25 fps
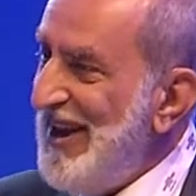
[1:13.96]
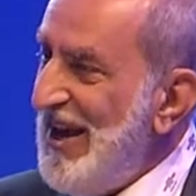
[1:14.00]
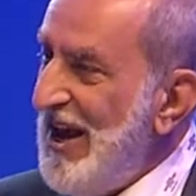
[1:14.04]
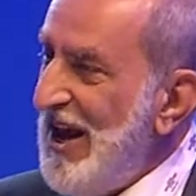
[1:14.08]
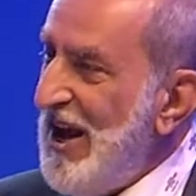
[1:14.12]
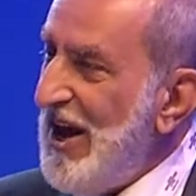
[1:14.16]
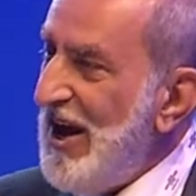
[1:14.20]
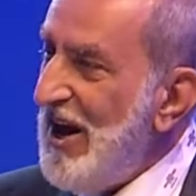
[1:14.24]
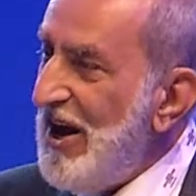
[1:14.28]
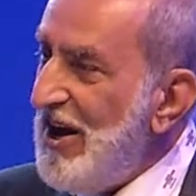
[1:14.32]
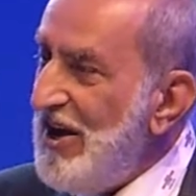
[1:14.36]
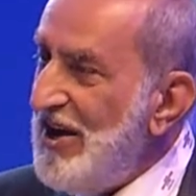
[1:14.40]

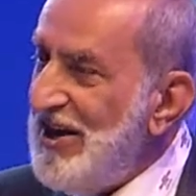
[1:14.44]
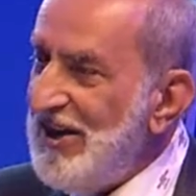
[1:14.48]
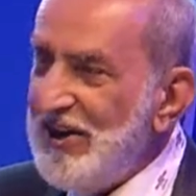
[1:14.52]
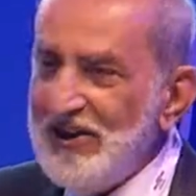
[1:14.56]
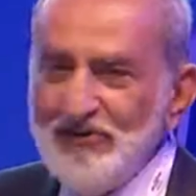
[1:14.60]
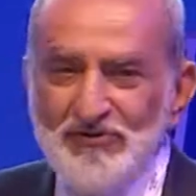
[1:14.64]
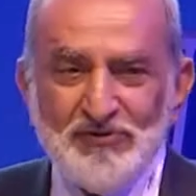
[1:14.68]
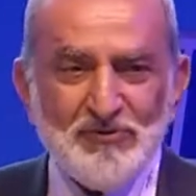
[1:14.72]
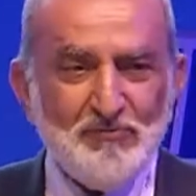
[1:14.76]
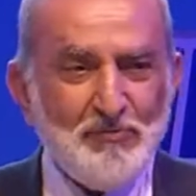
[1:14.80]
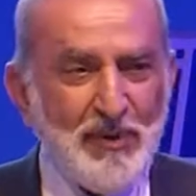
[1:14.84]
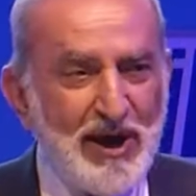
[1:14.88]
I
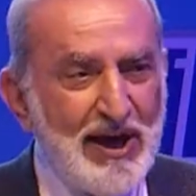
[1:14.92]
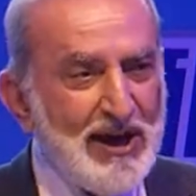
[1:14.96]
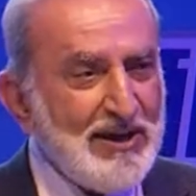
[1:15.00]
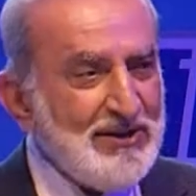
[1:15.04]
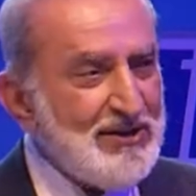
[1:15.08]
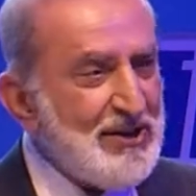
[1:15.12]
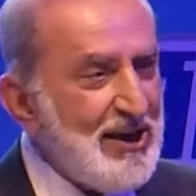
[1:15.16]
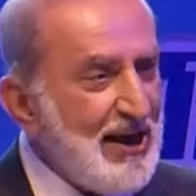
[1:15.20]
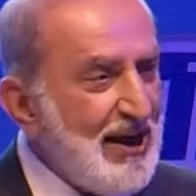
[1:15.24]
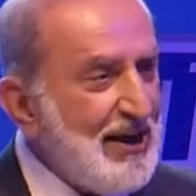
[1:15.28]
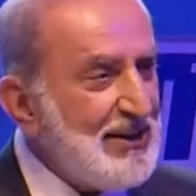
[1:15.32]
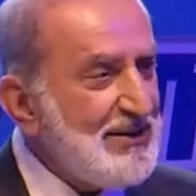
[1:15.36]
left
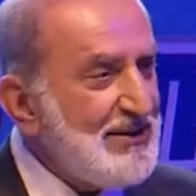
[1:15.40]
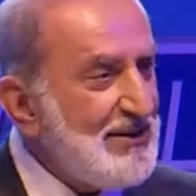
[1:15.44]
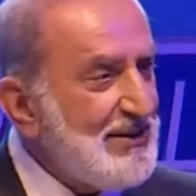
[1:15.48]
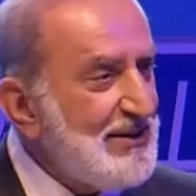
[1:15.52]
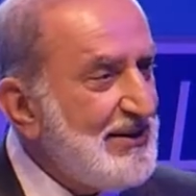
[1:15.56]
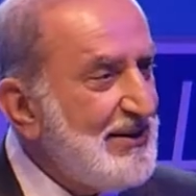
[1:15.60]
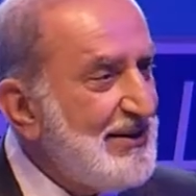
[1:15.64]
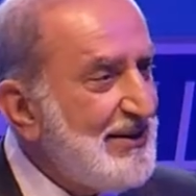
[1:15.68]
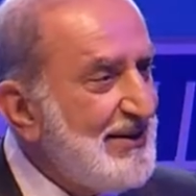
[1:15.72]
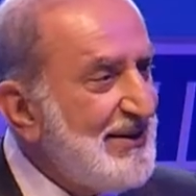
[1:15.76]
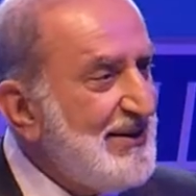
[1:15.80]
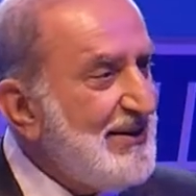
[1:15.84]
Baghdad
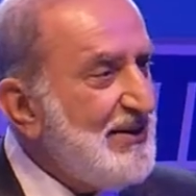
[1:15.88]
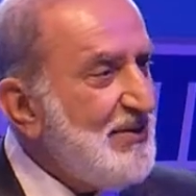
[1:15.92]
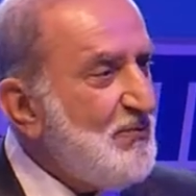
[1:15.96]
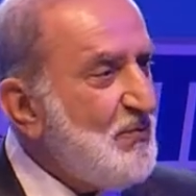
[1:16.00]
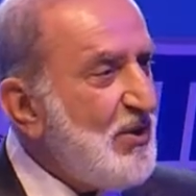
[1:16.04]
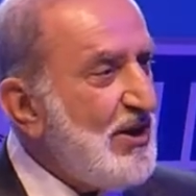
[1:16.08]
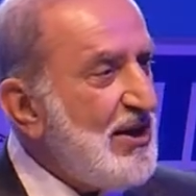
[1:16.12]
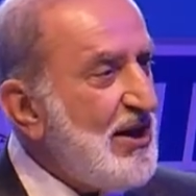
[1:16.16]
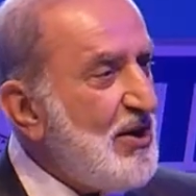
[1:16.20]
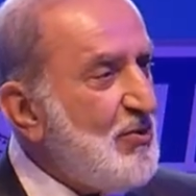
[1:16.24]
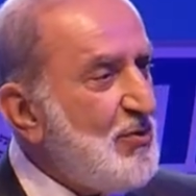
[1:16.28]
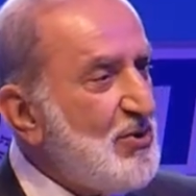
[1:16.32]
when
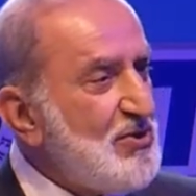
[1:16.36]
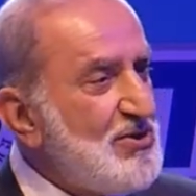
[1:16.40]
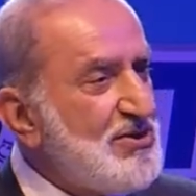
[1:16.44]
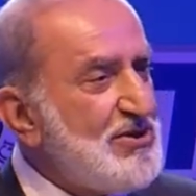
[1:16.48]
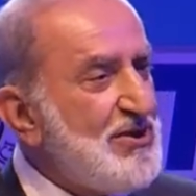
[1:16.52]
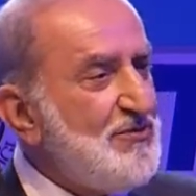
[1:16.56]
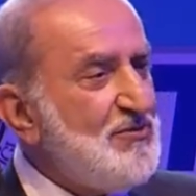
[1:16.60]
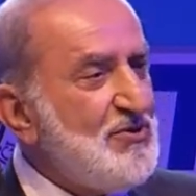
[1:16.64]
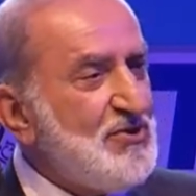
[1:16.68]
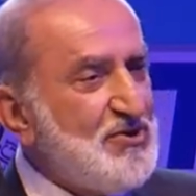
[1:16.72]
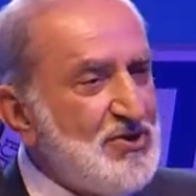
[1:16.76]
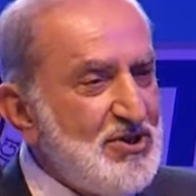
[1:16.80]
I was
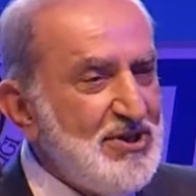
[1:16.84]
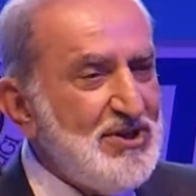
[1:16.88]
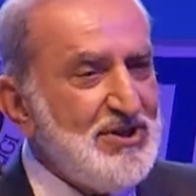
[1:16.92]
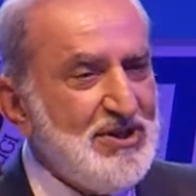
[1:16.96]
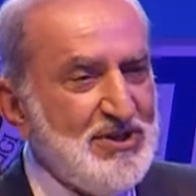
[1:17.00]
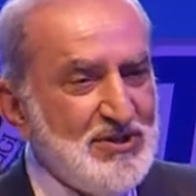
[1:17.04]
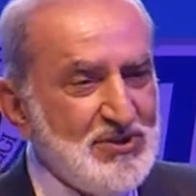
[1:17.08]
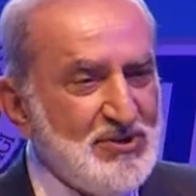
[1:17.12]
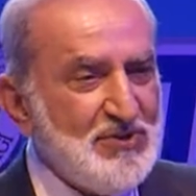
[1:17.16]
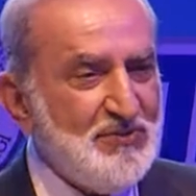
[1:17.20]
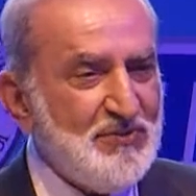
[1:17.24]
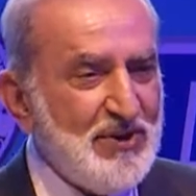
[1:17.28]
17
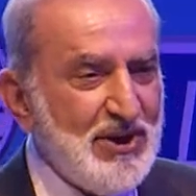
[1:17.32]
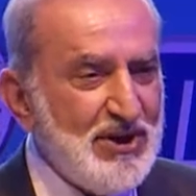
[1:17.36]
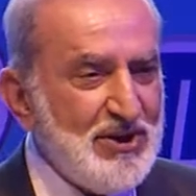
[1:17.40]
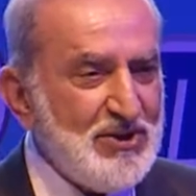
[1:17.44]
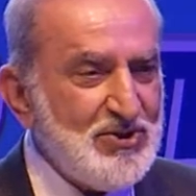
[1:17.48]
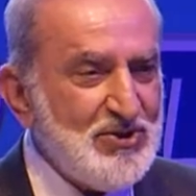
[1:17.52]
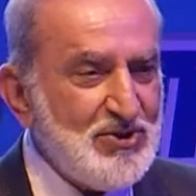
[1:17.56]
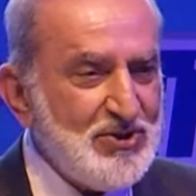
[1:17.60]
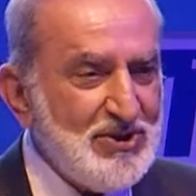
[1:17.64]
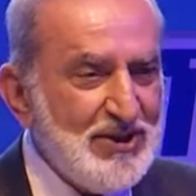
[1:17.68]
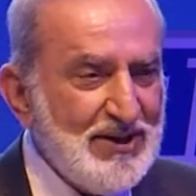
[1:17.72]
years of age.